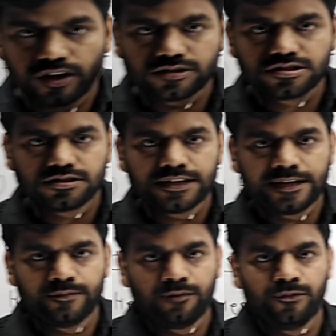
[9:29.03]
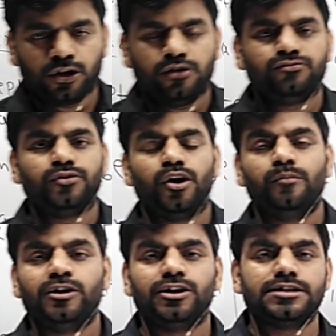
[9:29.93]
first 10 member of
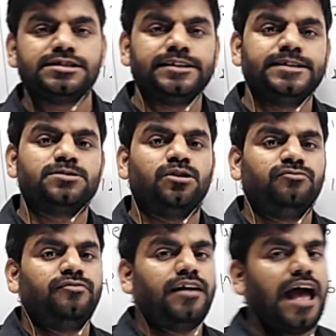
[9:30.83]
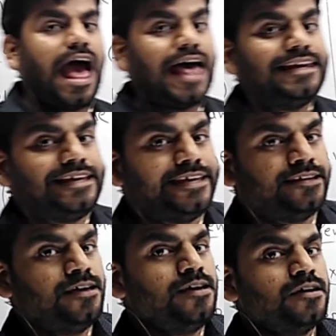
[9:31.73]
homologous series of
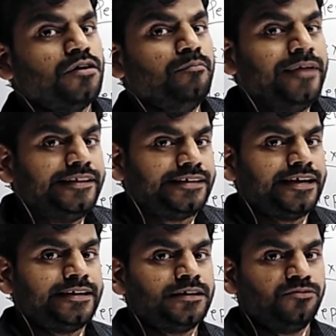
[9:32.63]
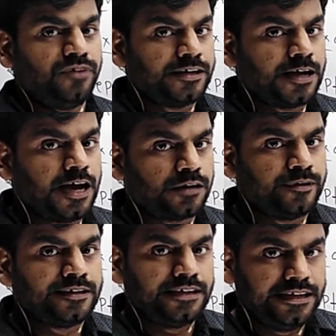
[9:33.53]
alkene. Methane 1
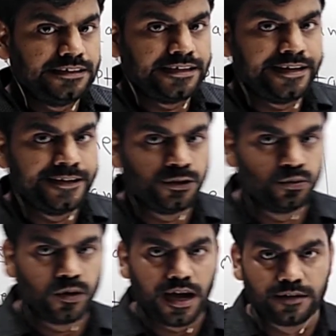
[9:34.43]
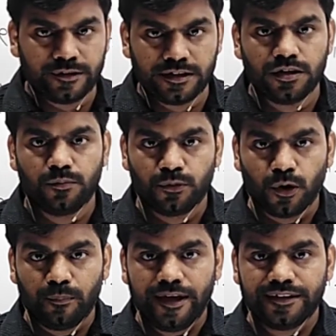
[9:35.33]
carbon, ethane 2 carbon,
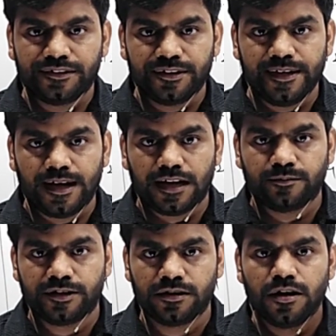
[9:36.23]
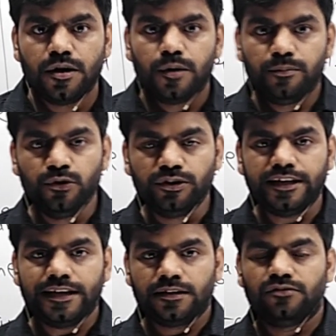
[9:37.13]
propane 3 carbon,
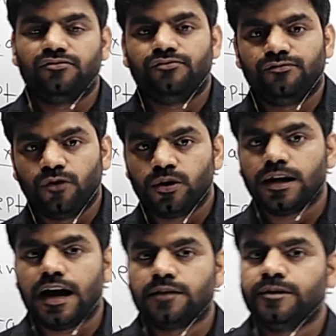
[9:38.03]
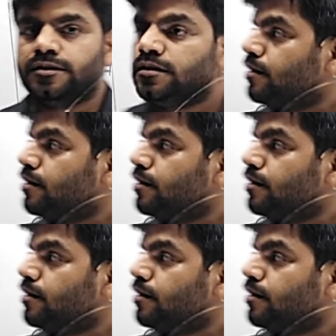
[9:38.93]
butane 4 carbon,